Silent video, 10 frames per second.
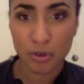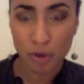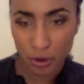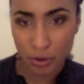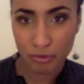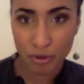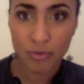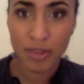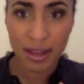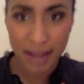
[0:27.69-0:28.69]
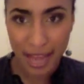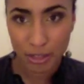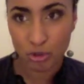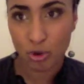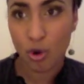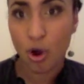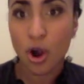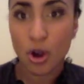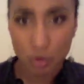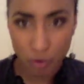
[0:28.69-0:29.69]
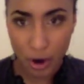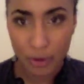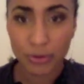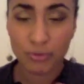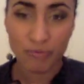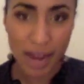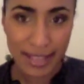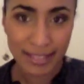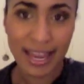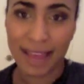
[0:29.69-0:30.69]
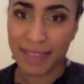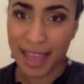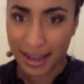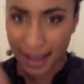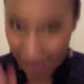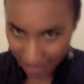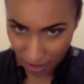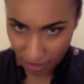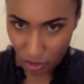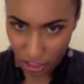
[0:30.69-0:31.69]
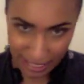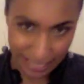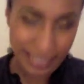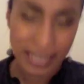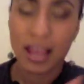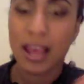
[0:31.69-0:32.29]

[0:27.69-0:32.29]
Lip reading: gone through their natural growth, rest, and then now they've shedded,